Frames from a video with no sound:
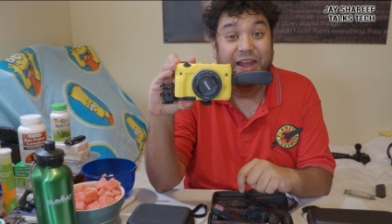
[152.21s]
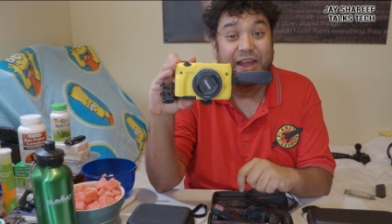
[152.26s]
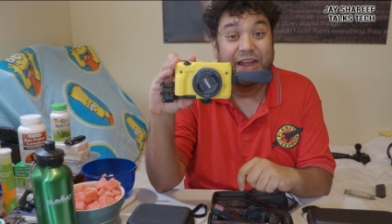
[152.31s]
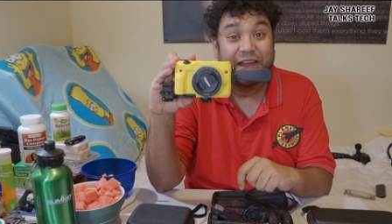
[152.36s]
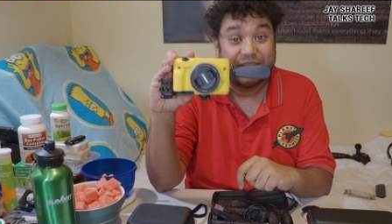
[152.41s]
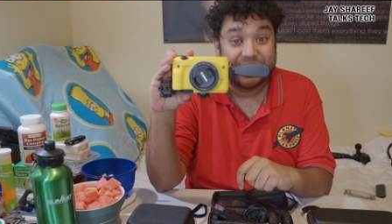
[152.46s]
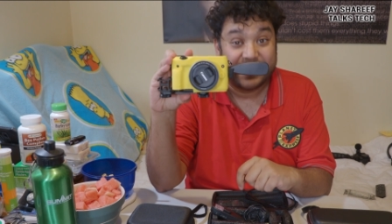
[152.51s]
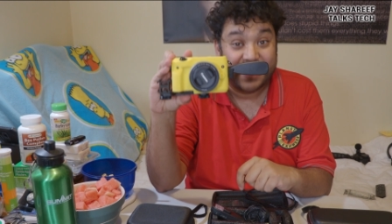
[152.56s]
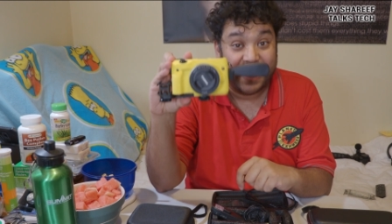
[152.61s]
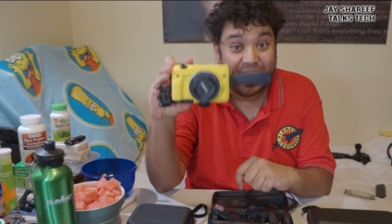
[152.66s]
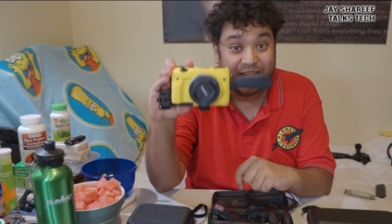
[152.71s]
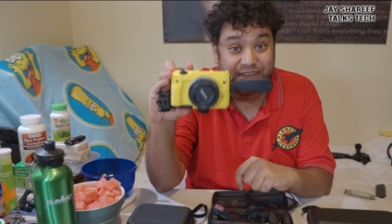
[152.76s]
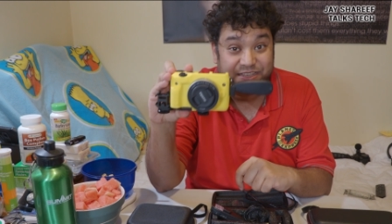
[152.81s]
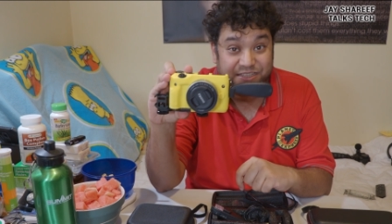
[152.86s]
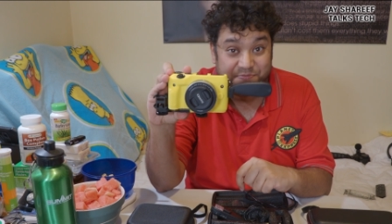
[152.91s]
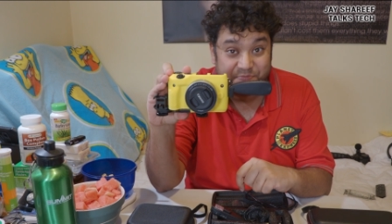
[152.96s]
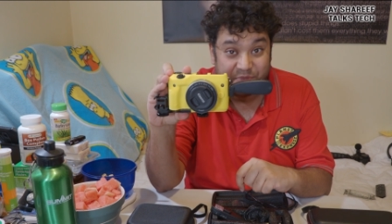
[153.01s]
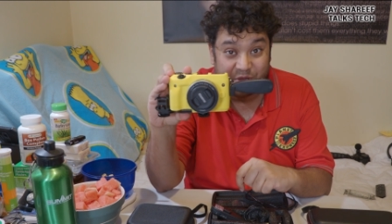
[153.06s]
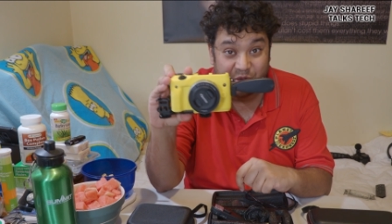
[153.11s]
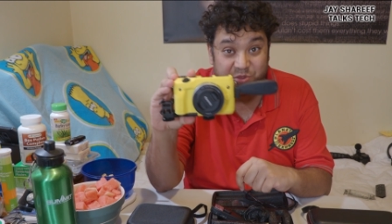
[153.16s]
That's
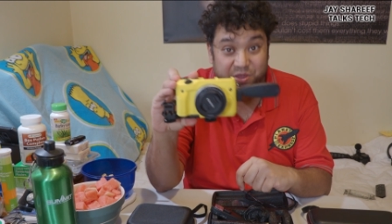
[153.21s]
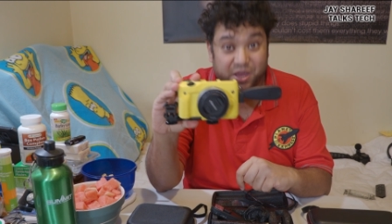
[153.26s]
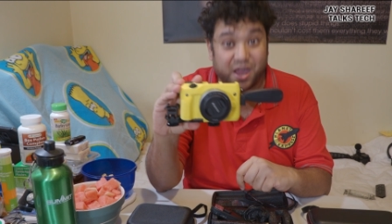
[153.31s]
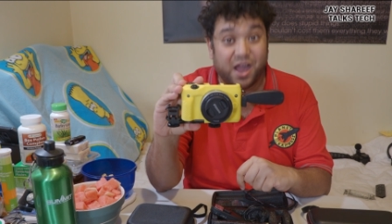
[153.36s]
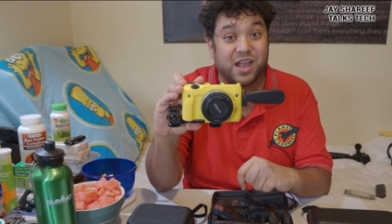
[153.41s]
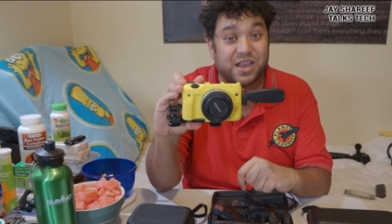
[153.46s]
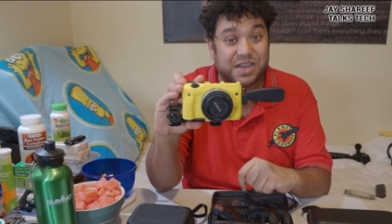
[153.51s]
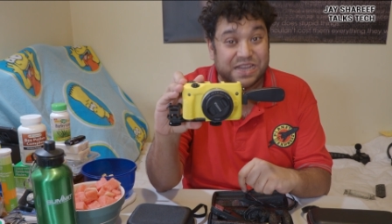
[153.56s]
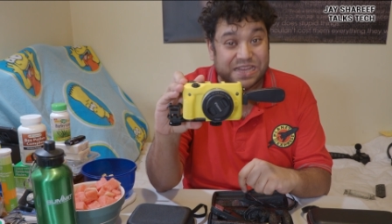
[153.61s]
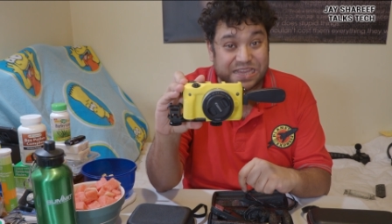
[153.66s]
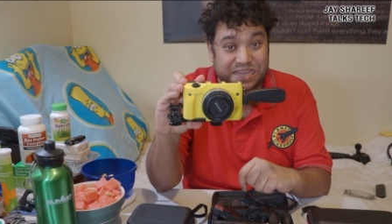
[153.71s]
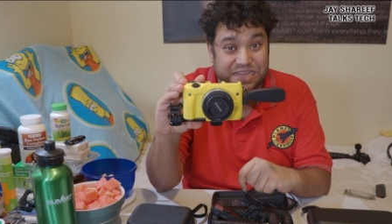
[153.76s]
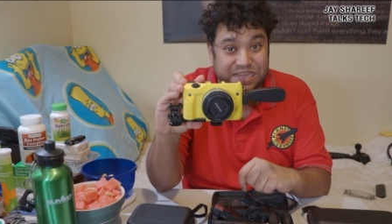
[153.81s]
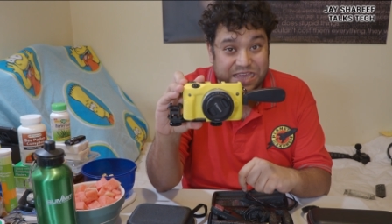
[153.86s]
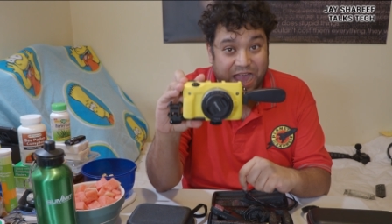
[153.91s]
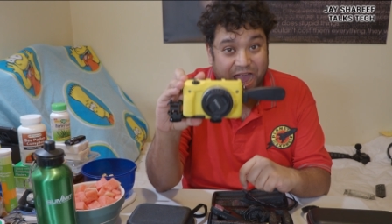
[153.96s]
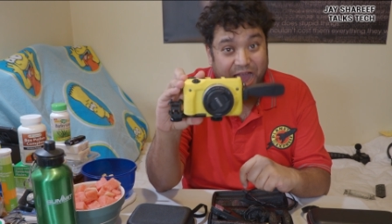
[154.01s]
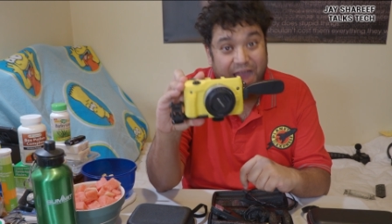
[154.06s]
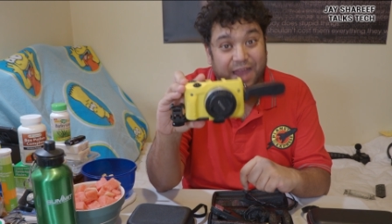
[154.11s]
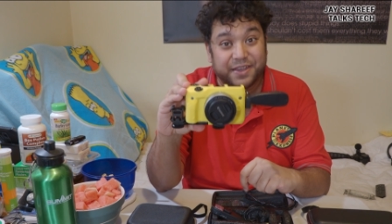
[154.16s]
both ugly
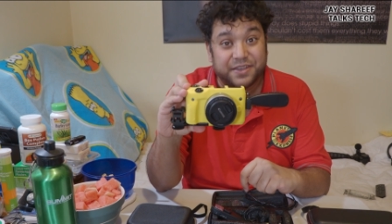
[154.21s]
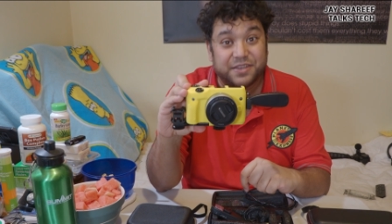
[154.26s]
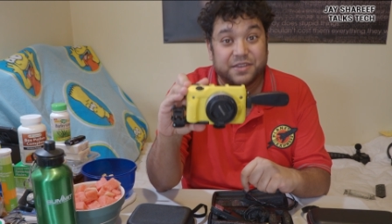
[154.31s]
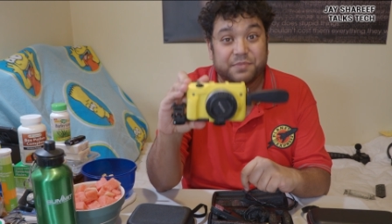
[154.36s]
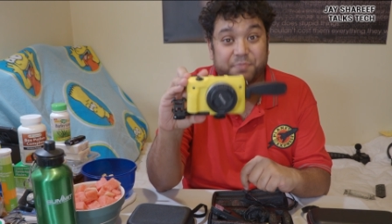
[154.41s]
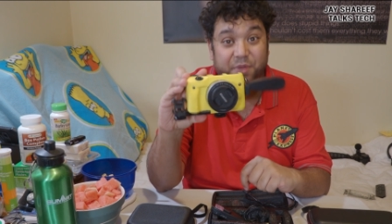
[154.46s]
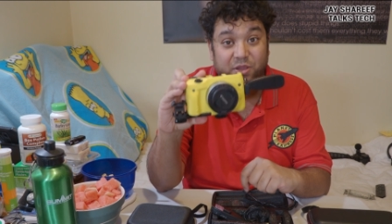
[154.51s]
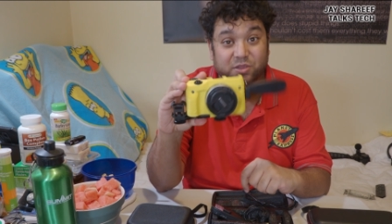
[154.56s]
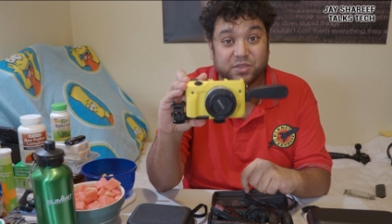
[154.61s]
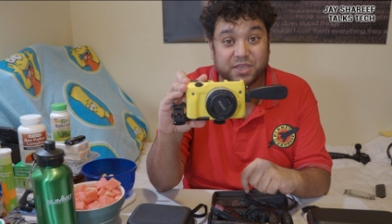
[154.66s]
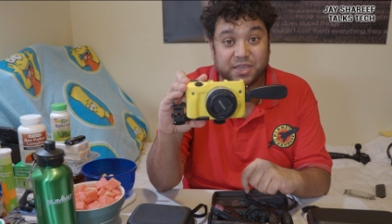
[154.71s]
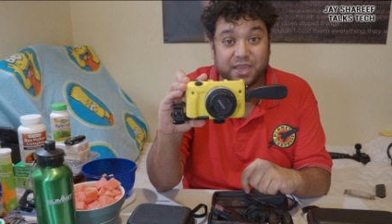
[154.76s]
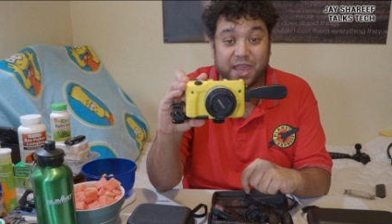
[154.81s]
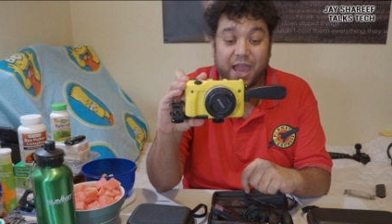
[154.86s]
and bulky,